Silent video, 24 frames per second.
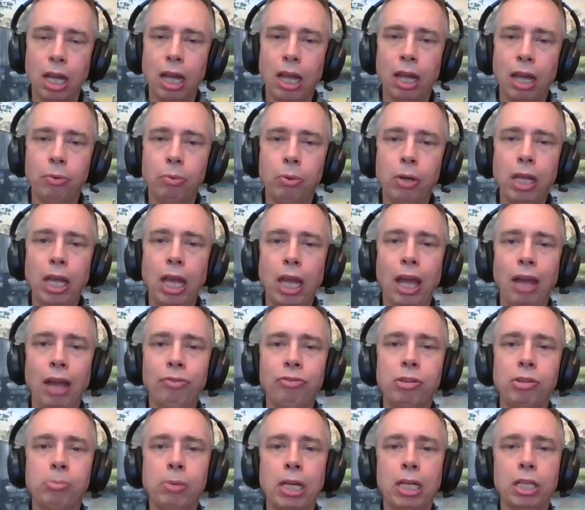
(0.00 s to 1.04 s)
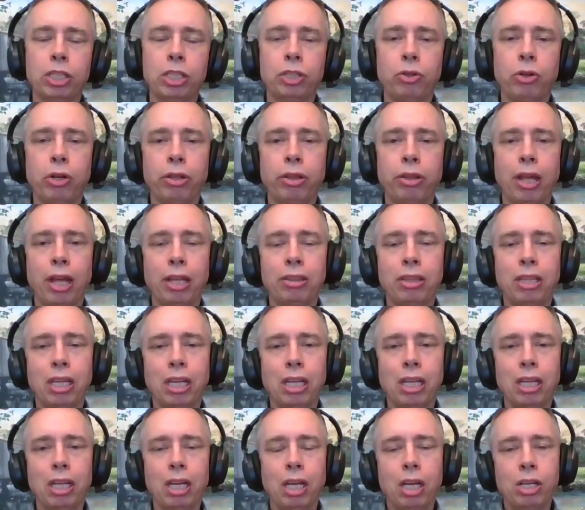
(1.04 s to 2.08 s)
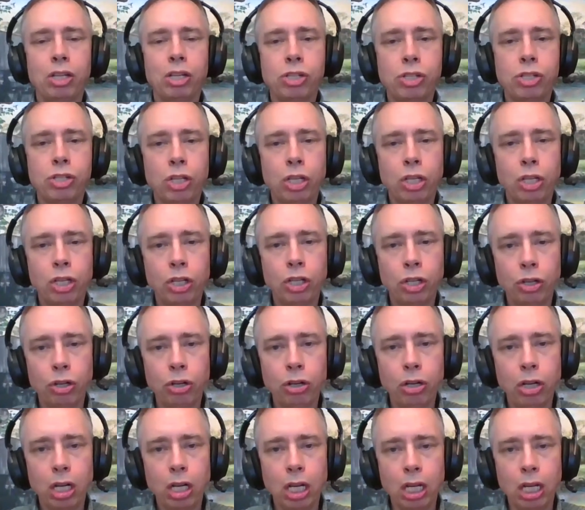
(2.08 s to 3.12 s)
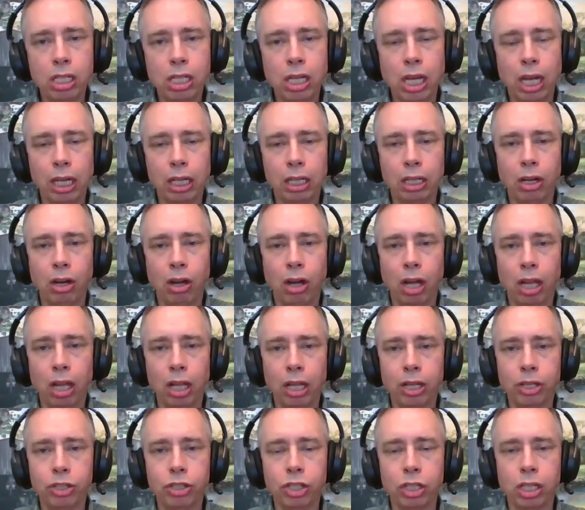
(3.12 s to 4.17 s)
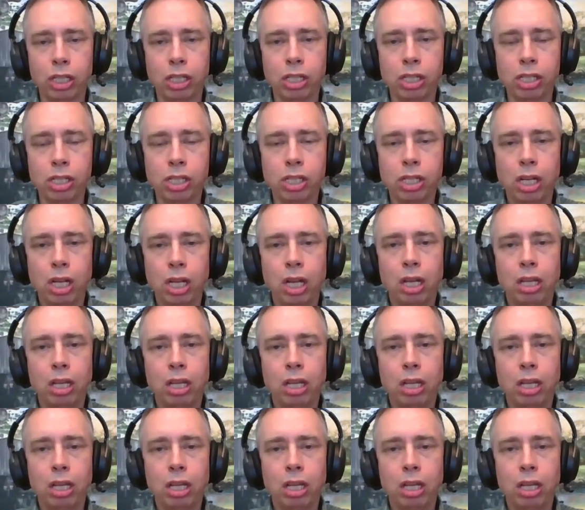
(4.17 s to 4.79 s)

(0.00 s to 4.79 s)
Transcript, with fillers: And we have to make sure that the security technologies